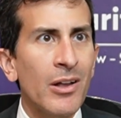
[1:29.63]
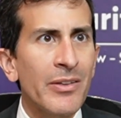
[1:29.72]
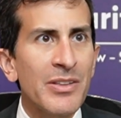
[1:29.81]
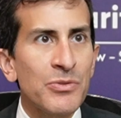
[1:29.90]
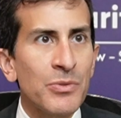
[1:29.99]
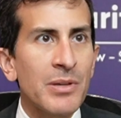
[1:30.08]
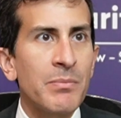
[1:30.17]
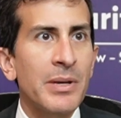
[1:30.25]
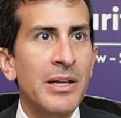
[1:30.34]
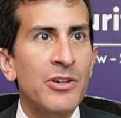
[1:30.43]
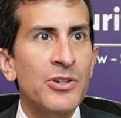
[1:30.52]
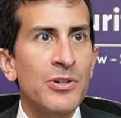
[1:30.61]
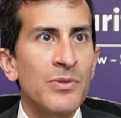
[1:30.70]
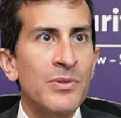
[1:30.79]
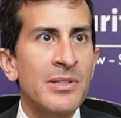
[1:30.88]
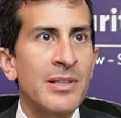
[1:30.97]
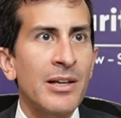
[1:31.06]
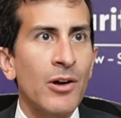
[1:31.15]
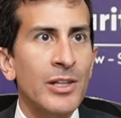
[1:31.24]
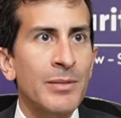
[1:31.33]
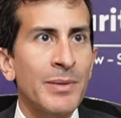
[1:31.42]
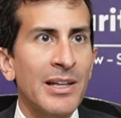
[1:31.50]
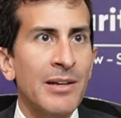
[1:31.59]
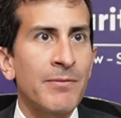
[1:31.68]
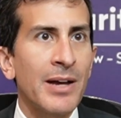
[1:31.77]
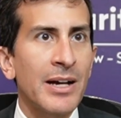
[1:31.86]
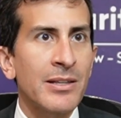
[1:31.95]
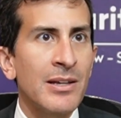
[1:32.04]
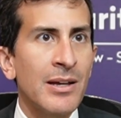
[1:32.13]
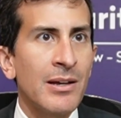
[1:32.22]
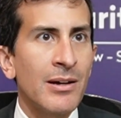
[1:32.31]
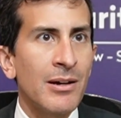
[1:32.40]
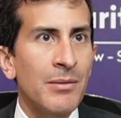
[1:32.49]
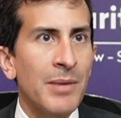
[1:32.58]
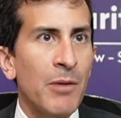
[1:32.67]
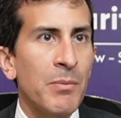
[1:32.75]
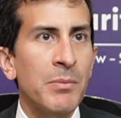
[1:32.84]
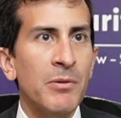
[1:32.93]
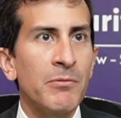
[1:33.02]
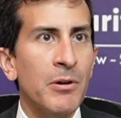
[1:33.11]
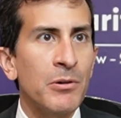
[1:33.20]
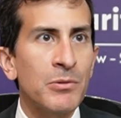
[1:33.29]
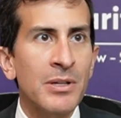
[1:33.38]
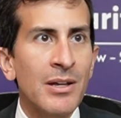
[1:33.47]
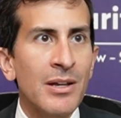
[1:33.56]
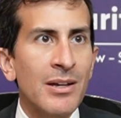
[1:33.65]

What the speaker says: all of these really big issues that ultimately affect how people vote,